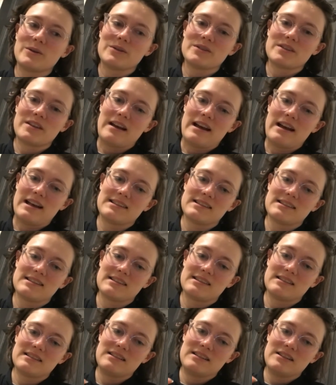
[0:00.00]
also
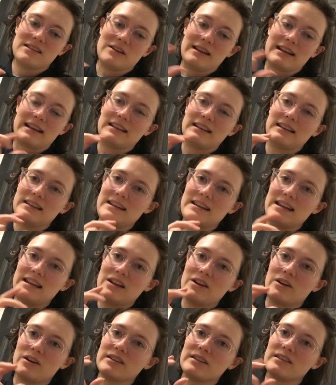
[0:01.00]
has, you know, like a
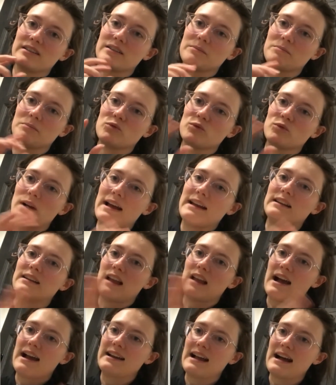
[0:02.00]
neon red
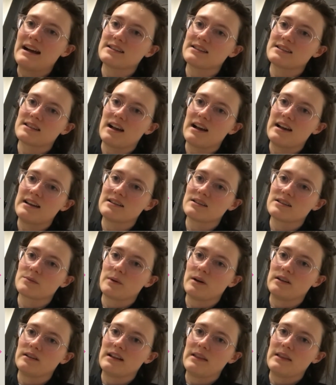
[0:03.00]
light outside as
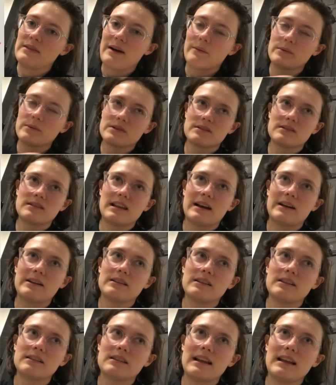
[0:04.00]
well. And that was that,
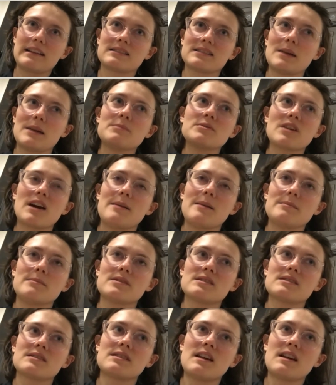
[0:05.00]
like,
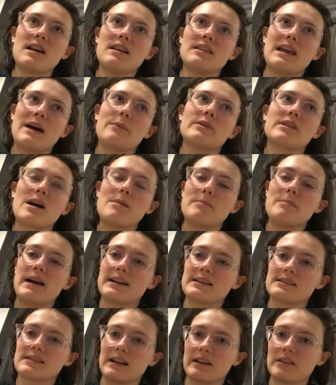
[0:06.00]
sometimes that would come
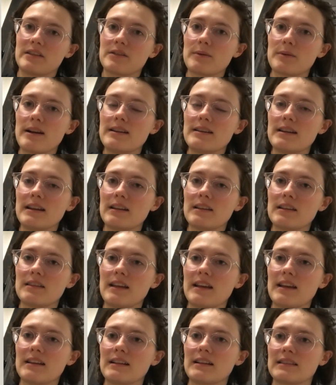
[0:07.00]
back as like a threatening
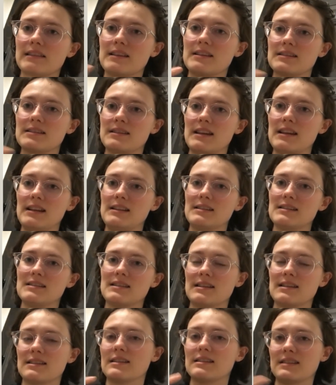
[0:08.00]
thing. Like there's
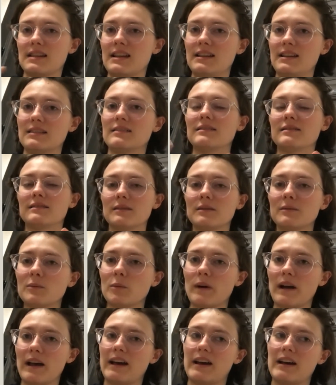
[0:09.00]
a scene
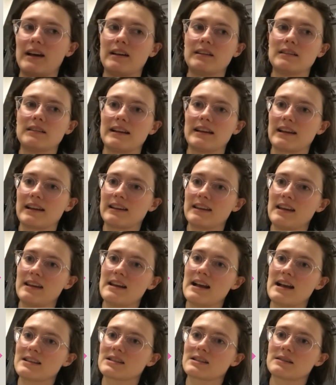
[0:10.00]
where like a kid
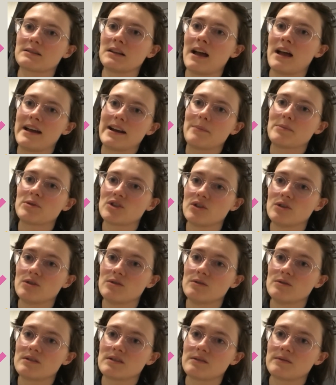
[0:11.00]
has light up
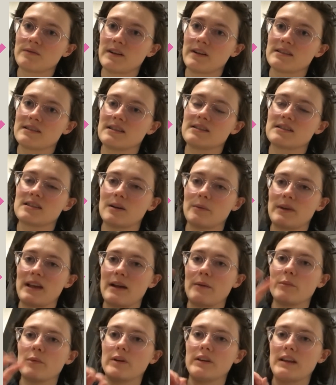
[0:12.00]
shoes, for instance. So
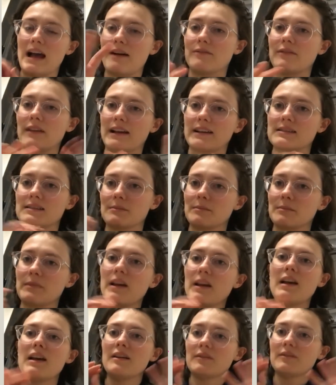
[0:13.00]
we would have like some
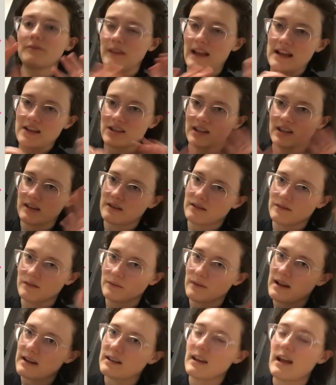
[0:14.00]
flashing
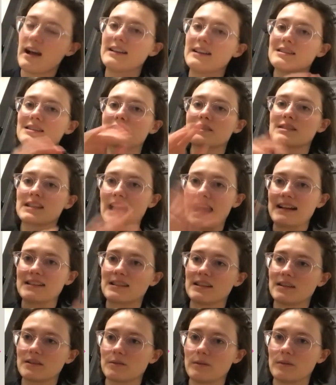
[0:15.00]
red lights
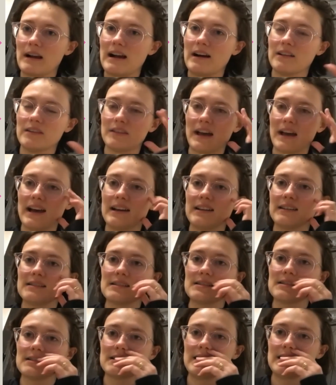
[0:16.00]
scattered throughout that
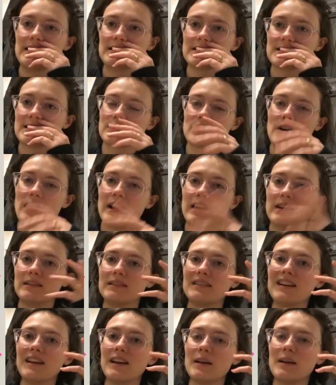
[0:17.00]
scene to try
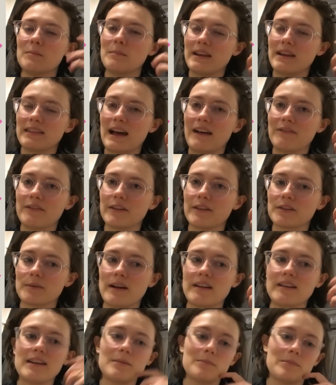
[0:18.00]
and make that feel
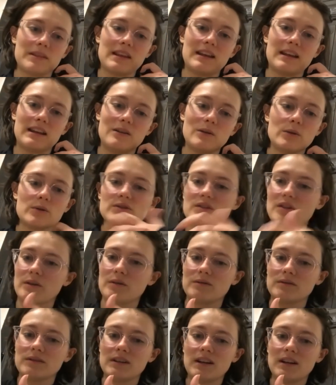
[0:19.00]
threatening. But then it
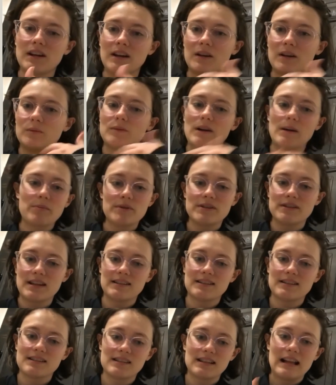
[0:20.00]
also
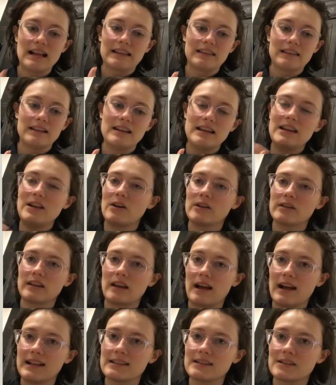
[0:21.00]
represents like the neon
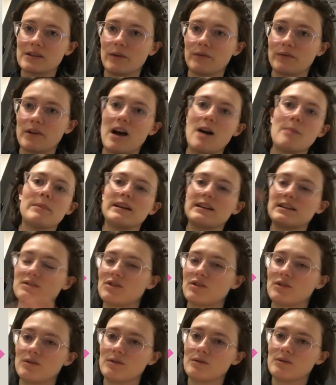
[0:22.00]
lights of coming
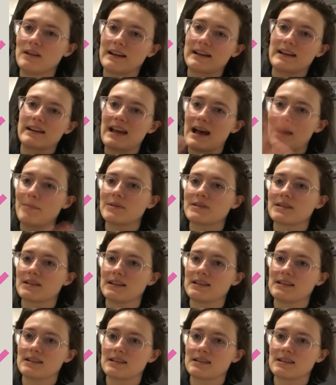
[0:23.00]
to like a
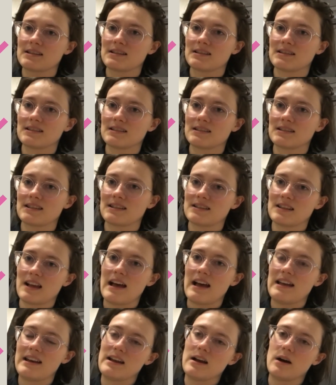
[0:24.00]
capitalist
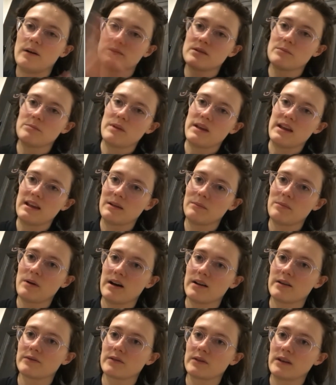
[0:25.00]
society after being
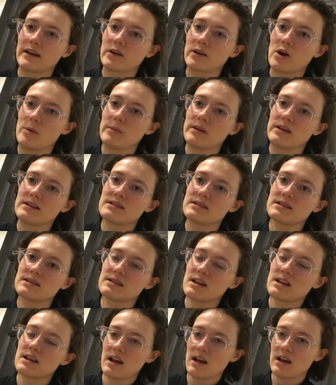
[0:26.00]
part of like
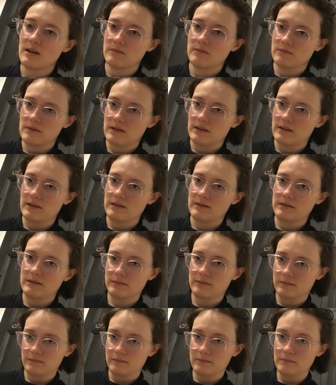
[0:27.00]
communist
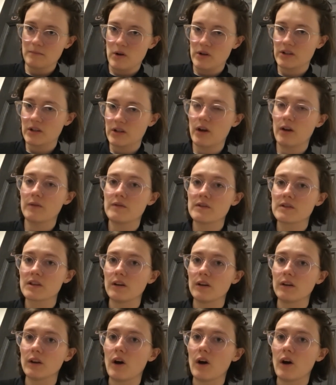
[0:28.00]
Moscow for so